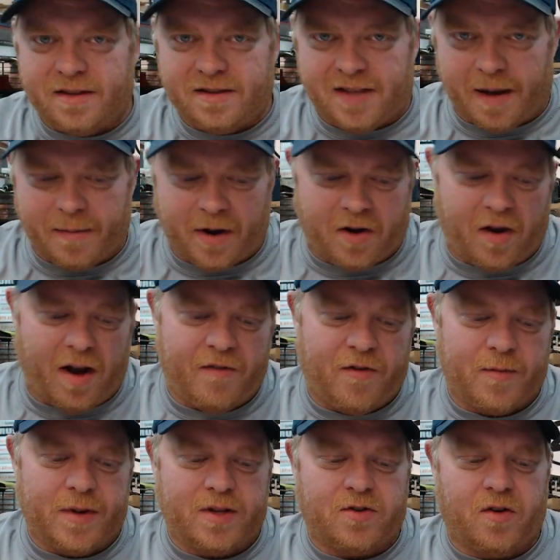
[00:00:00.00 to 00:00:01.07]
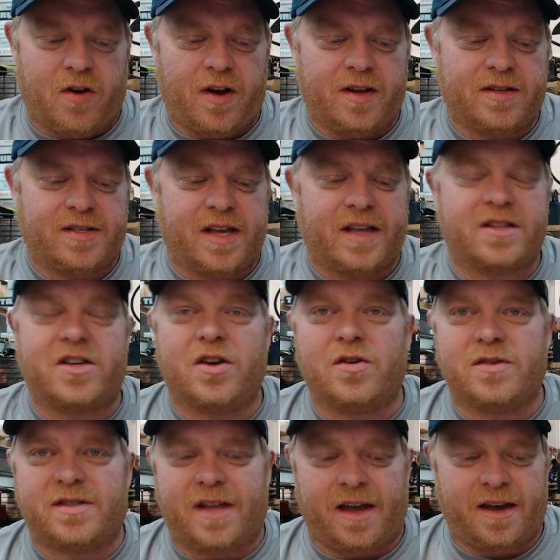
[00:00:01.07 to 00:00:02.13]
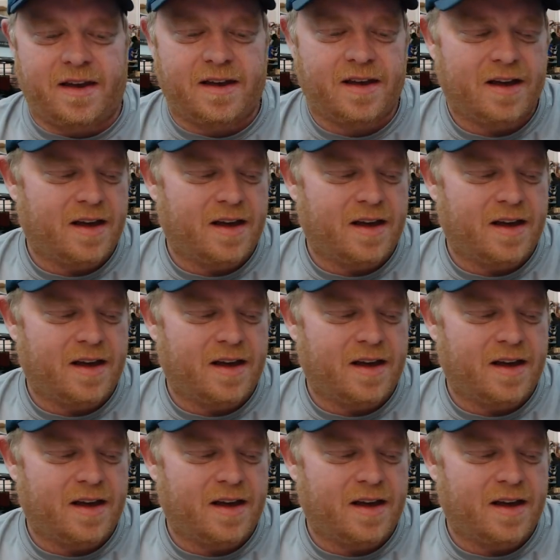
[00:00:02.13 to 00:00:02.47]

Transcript: Democrat from Detroit, said Tuesday,